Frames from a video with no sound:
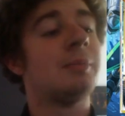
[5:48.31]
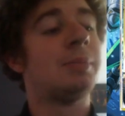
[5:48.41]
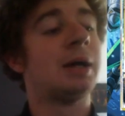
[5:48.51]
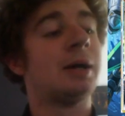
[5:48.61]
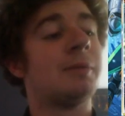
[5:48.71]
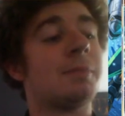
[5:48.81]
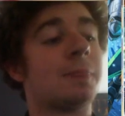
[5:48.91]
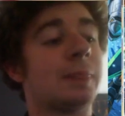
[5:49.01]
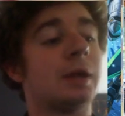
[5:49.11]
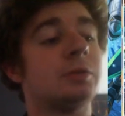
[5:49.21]
but
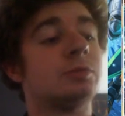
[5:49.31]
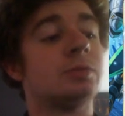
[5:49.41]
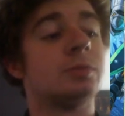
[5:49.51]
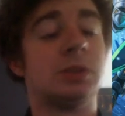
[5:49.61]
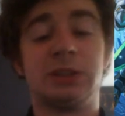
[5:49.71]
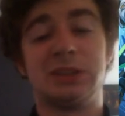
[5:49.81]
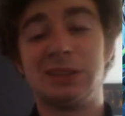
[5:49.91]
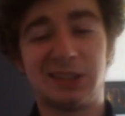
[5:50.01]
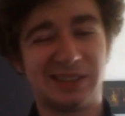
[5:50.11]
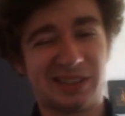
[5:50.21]
which
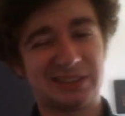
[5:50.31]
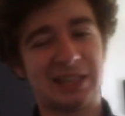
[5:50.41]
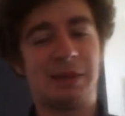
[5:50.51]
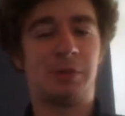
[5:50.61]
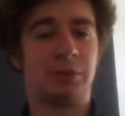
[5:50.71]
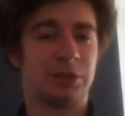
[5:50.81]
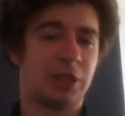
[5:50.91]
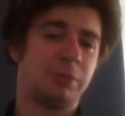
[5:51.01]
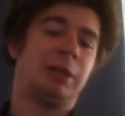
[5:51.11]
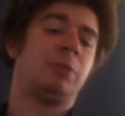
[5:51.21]
is a staple which is
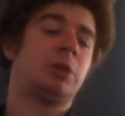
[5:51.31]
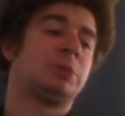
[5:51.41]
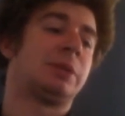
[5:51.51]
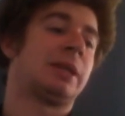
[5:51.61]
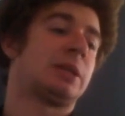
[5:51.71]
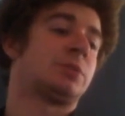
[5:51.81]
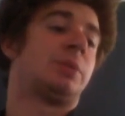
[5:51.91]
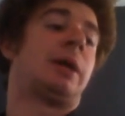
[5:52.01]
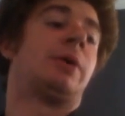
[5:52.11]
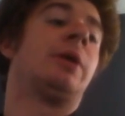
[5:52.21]
going to be in most of my decks from
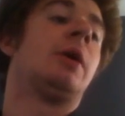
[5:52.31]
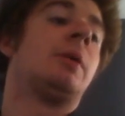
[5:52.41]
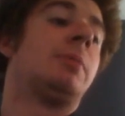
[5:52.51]
now on.